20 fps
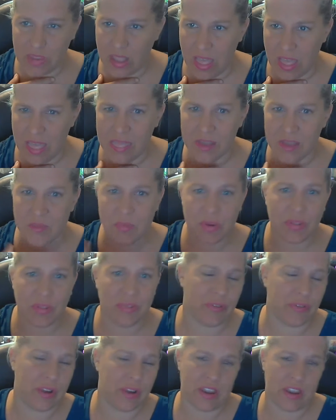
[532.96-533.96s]
And they're both
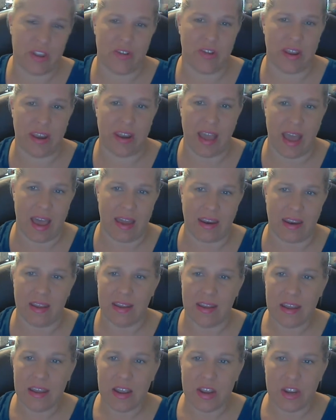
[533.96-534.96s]
free, and you can add
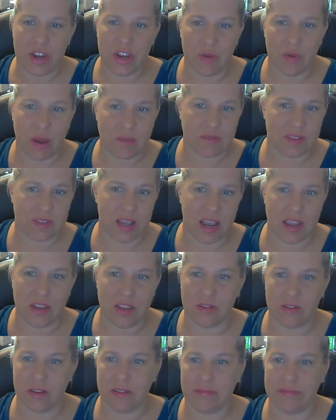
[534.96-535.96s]
your website.
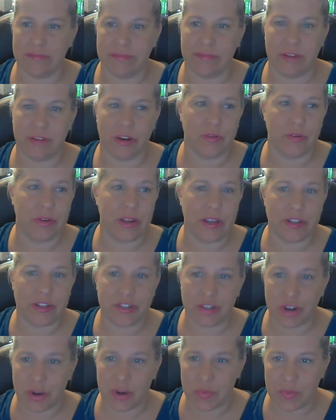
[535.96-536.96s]
You can create
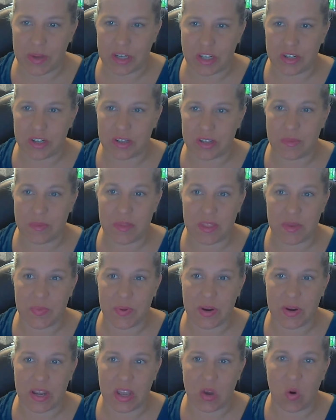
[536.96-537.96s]
your own pictures. I mean, they're
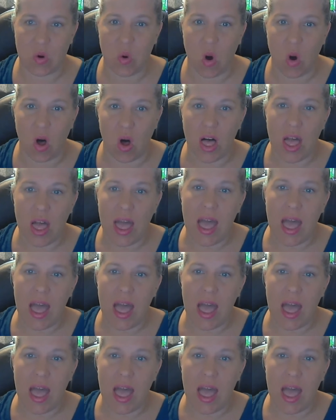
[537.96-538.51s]
pretty cool.